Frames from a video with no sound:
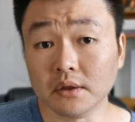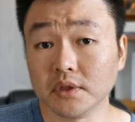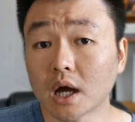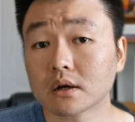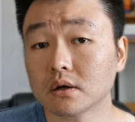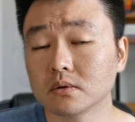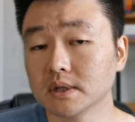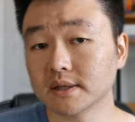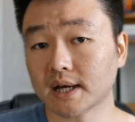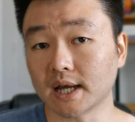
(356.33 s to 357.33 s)
Not
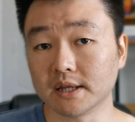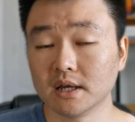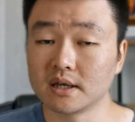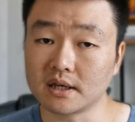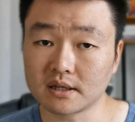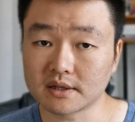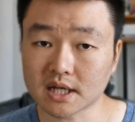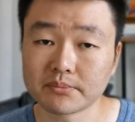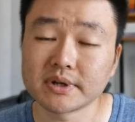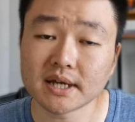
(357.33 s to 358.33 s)
only that, the
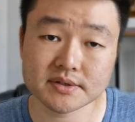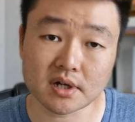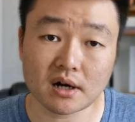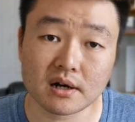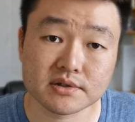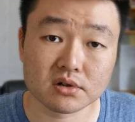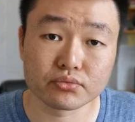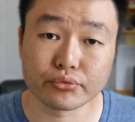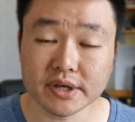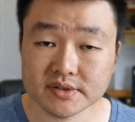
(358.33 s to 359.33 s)
company has also
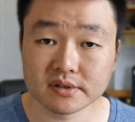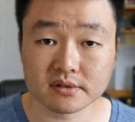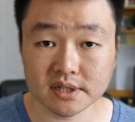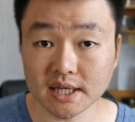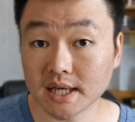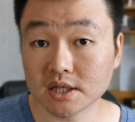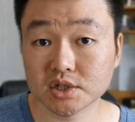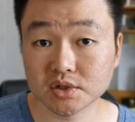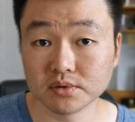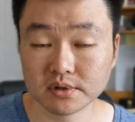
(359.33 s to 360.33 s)
recently
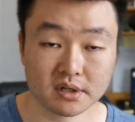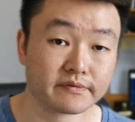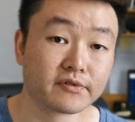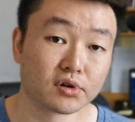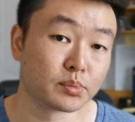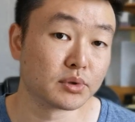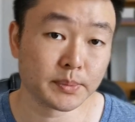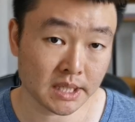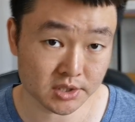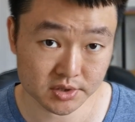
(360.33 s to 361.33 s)
issued convertible
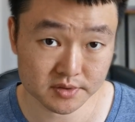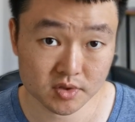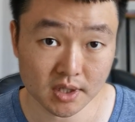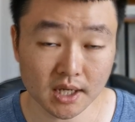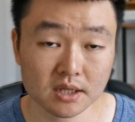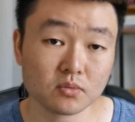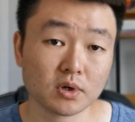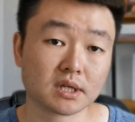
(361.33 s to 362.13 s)
debentures. And what